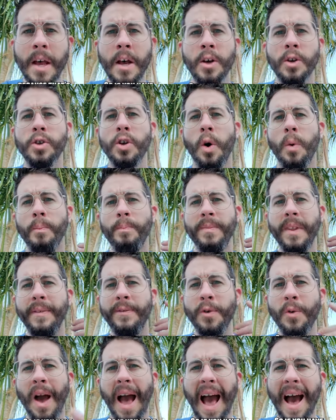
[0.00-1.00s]
So if
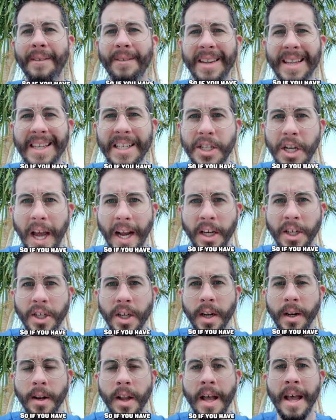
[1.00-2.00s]
you have an
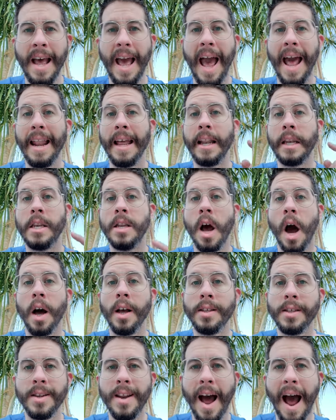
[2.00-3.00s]
injection and it
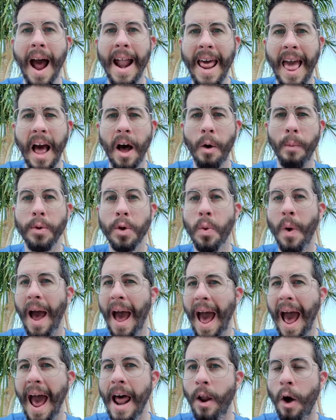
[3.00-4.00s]
does not help you
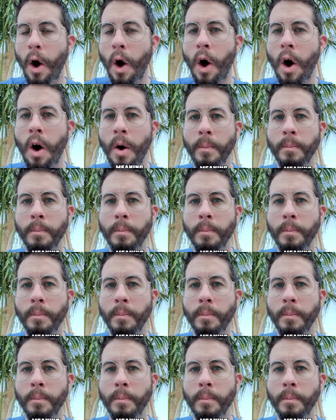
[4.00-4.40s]
at all,